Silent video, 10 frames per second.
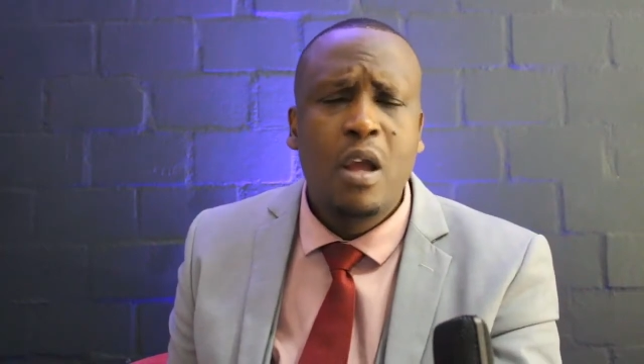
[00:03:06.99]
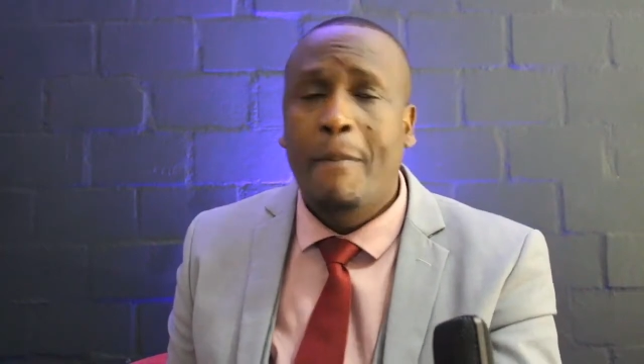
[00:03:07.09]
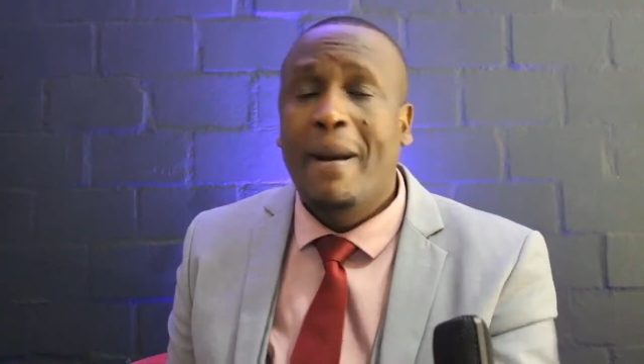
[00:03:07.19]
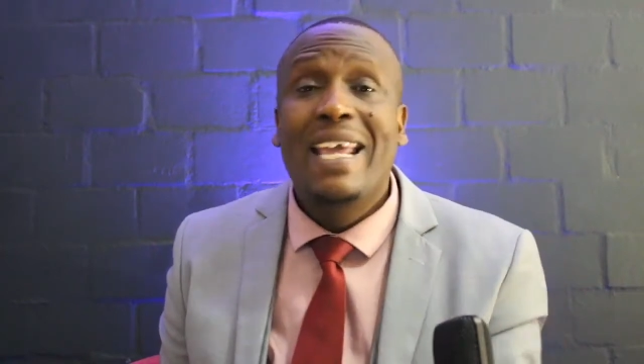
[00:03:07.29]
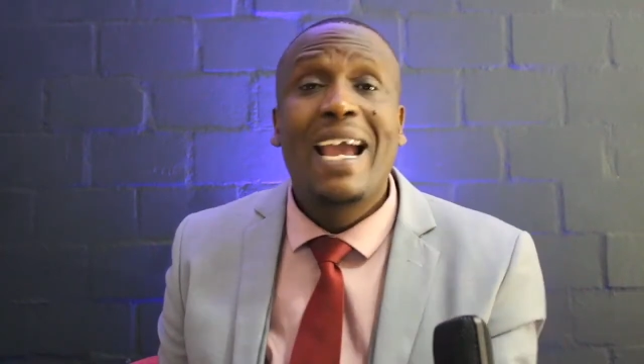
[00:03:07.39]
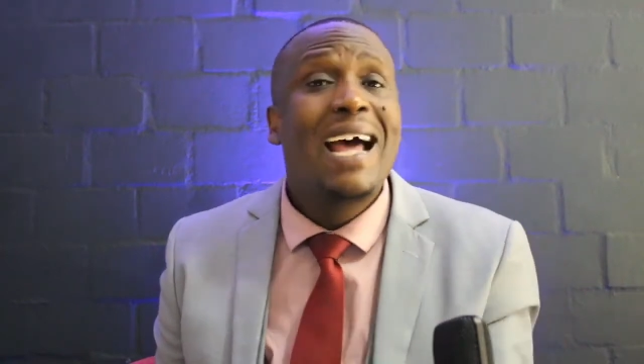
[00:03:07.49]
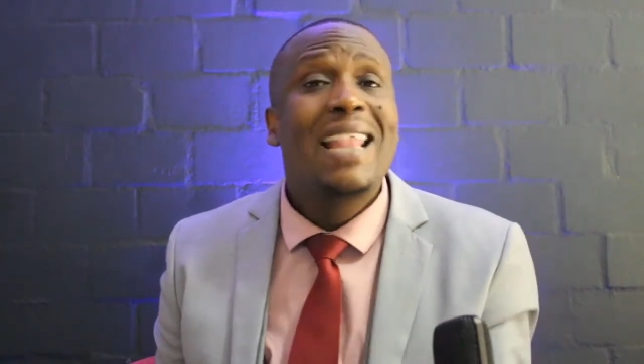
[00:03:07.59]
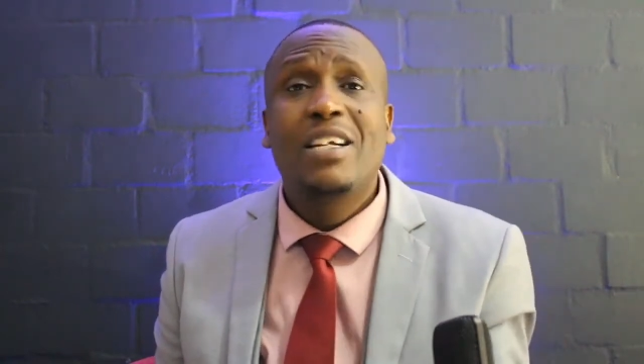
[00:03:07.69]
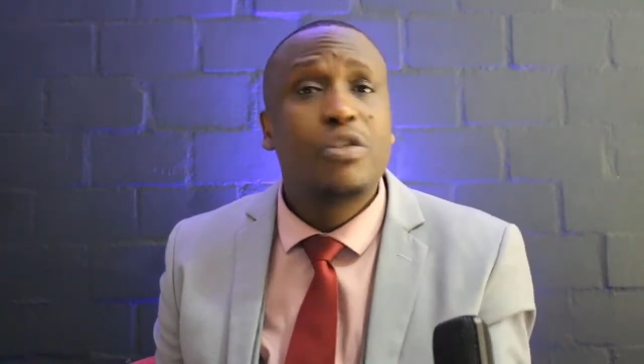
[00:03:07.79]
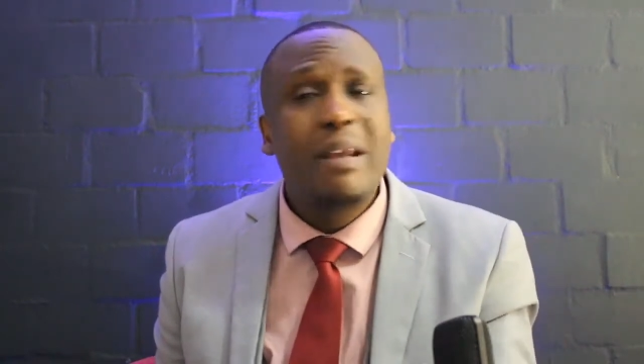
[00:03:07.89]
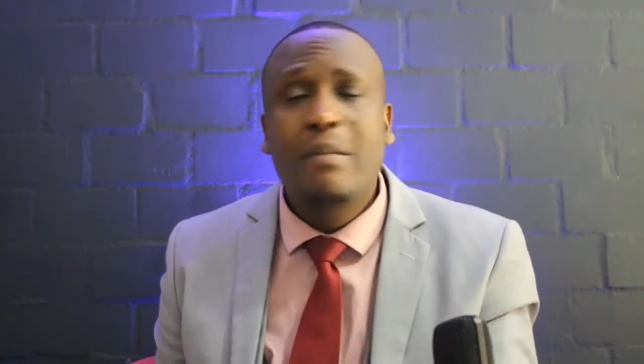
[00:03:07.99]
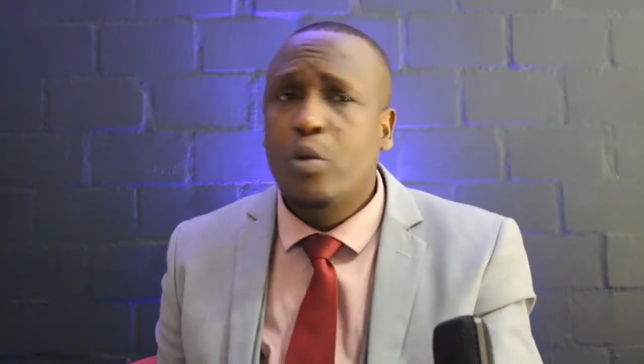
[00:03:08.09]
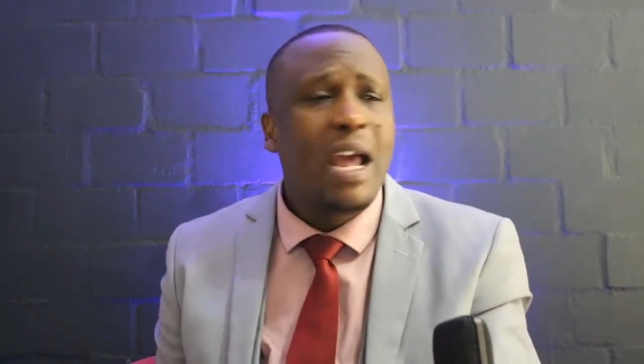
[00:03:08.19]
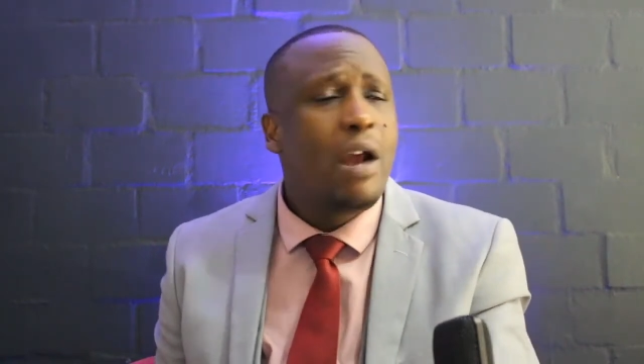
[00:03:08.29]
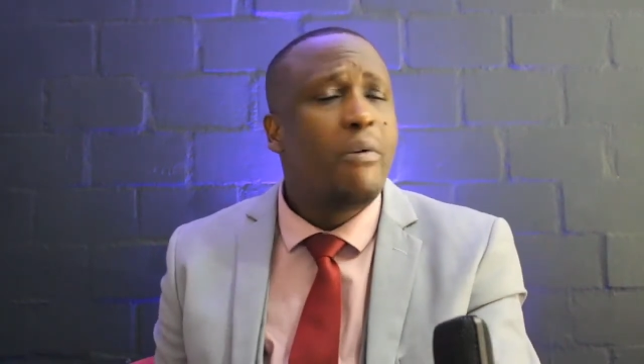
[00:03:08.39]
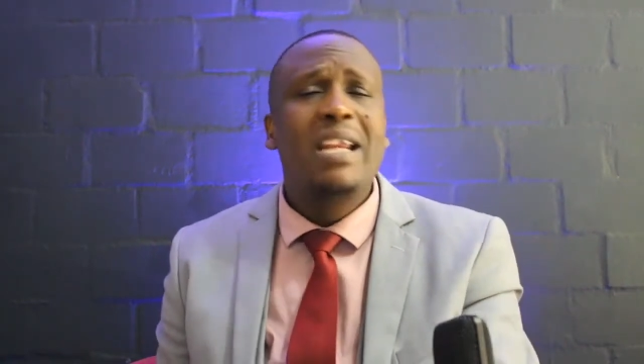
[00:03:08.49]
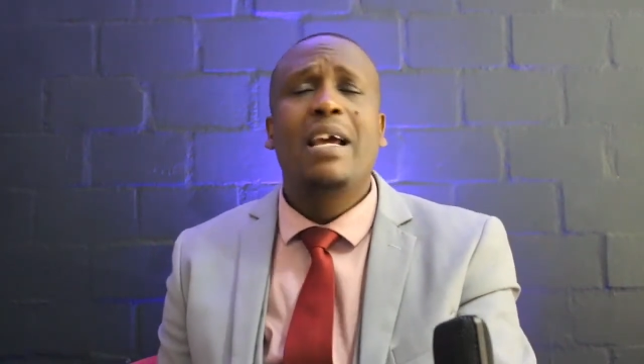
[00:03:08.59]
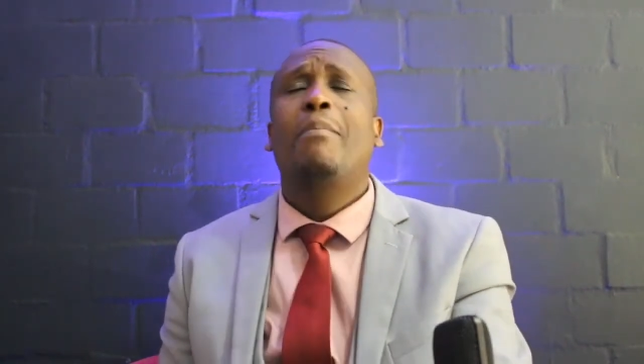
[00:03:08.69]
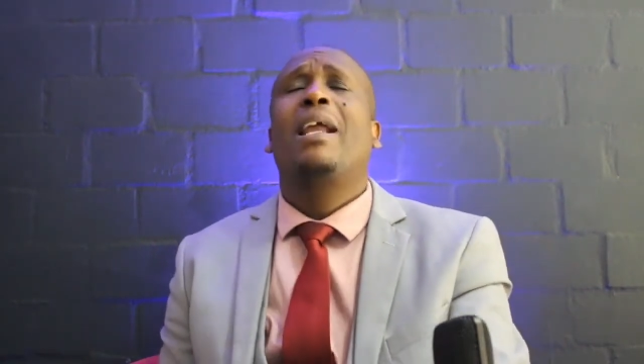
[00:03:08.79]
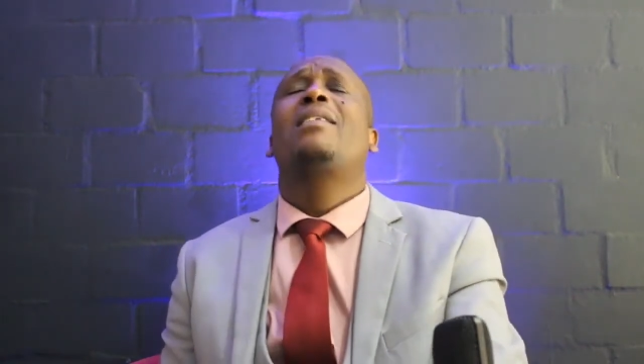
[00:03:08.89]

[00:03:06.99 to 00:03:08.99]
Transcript: But there are other dreams when I read, I'm like,